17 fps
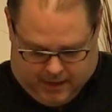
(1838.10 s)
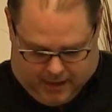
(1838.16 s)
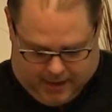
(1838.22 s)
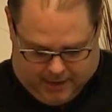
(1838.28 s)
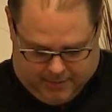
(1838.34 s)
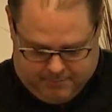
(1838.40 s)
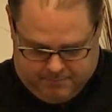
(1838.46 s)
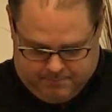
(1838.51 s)

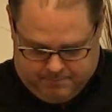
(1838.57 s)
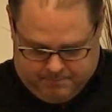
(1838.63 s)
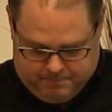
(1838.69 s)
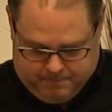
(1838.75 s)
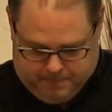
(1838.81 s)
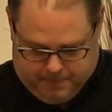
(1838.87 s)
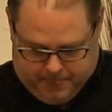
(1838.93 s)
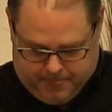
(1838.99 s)
Um,
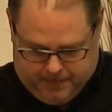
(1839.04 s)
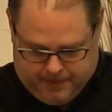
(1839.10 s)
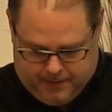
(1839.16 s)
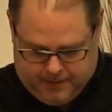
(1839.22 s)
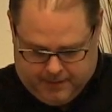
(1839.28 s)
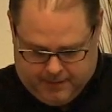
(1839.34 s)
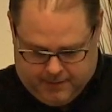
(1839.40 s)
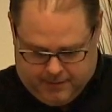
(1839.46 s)

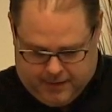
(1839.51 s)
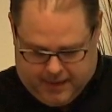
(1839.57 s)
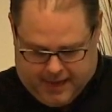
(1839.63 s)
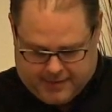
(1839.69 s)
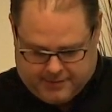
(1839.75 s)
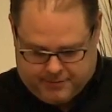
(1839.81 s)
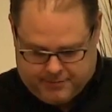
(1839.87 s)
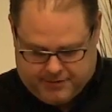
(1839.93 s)
you
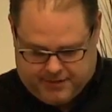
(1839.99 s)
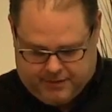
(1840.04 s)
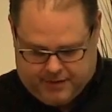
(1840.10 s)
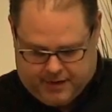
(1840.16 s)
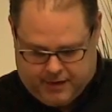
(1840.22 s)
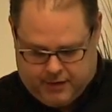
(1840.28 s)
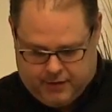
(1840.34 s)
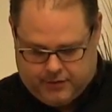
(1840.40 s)
ask and receive
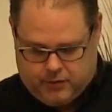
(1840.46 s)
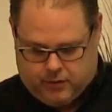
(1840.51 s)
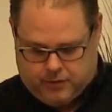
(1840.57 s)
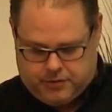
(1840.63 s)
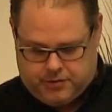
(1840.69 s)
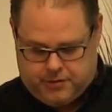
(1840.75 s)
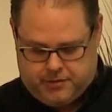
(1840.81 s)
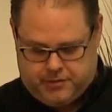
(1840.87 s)
not. you
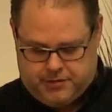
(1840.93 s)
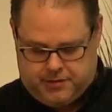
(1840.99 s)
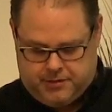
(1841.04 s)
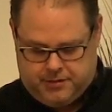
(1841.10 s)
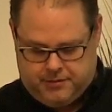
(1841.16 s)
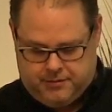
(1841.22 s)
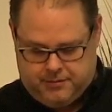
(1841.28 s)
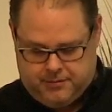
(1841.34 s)

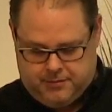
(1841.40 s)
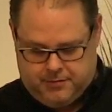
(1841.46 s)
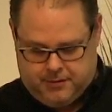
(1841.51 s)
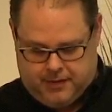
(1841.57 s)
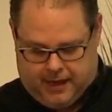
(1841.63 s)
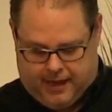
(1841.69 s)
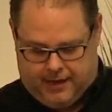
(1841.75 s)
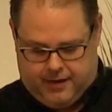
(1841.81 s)
adulterers
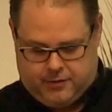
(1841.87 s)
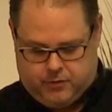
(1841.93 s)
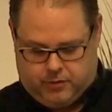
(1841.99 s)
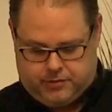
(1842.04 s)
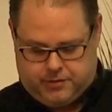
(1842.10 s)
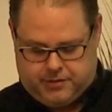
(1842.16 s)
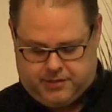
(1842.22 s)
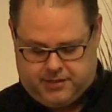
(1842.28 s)
and
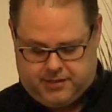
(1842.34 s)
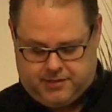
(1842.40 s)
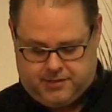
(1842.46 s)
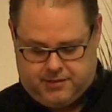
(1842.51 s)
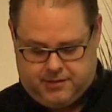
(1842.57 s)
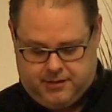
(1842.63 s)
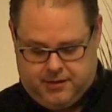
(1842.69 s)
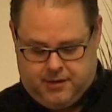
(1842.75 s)

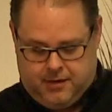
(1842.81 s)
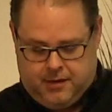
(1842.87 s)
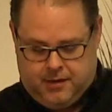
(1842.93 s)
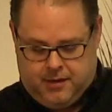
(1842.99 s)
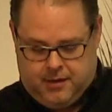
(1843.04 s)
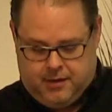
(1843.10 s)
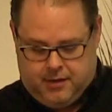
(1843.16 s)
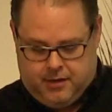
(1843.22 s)
adulteresses,
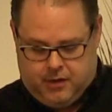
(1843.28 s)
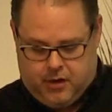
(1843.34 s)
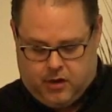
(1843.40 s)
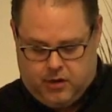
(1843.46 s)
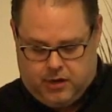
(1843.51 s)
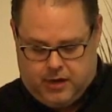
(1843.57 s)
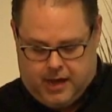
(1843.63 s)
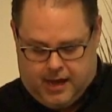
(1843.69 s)
know
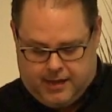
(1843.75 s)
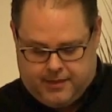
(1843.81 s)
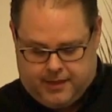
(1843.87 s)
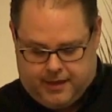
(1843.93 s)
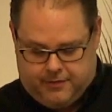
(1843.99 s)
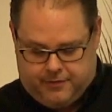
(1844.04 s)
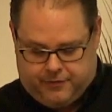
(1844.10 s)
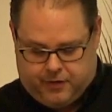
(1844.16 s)
you not
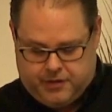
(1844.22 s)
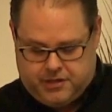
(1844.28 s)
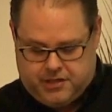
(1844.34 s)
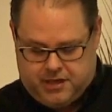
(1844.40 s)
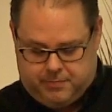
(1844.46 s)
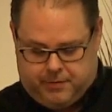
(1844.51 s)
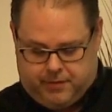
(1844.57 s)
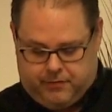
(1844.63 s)
that
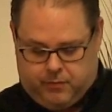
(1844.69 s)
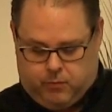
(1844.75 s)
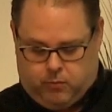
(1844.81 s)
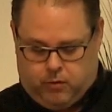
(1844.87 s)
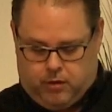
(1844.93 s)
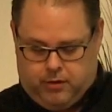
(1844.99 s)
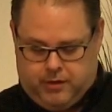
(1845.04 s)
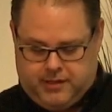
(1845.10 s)
friendship of the
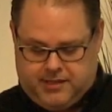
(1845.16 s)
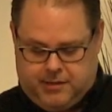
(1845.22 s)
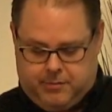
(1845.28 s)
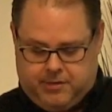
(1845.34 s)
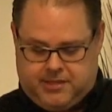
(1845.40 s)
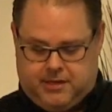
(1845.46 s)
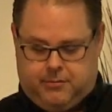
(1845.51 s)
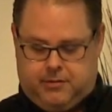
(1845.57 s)
world is
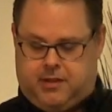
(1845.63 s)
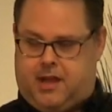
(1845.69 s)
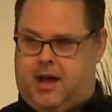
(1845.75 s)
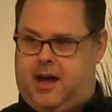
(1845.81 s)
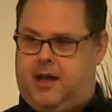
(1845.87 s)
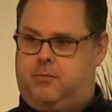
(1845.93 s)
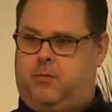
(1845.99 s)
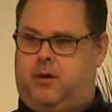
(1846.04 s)
enmity with
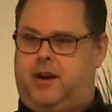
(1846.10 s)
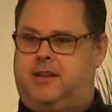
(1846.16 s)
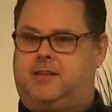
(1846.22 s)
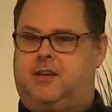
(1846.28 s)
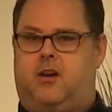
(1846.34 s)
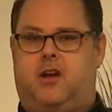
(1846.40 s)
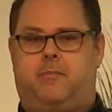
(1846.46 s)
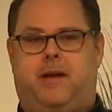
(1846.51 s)
God? What did he
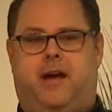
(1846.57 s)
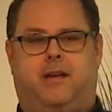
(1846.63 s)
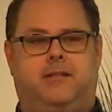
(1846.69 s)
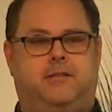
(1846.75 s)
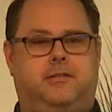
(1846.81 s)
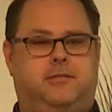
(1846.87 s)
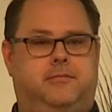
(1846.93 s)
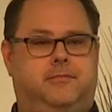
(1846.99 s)
talk about
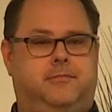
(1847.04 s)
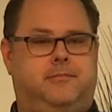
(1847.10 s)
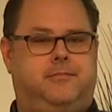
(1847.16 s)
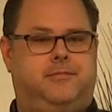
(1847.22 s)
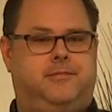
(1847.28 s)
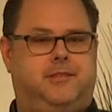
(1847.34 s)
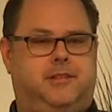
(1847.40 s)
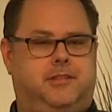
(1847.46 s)
in
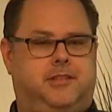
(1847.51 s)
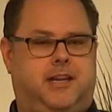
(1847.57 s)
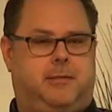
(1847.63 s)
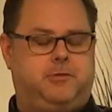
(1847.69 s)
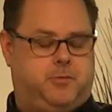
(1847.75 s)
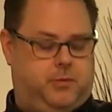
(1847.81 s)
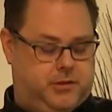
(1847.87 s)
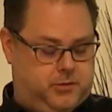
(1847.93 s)

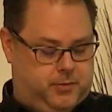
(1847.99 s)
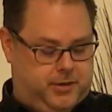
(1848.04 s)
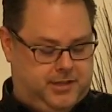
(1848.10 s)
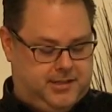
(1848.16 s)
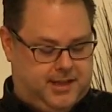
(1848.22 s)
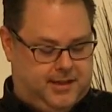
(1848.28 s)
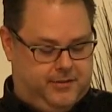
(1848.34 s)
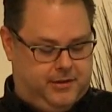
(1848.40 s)
James
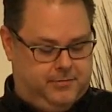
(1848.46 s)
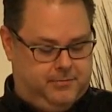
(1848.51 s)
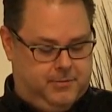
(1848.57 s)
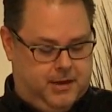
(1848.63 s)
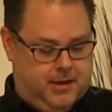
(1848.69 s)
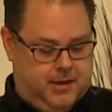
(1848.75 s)
127?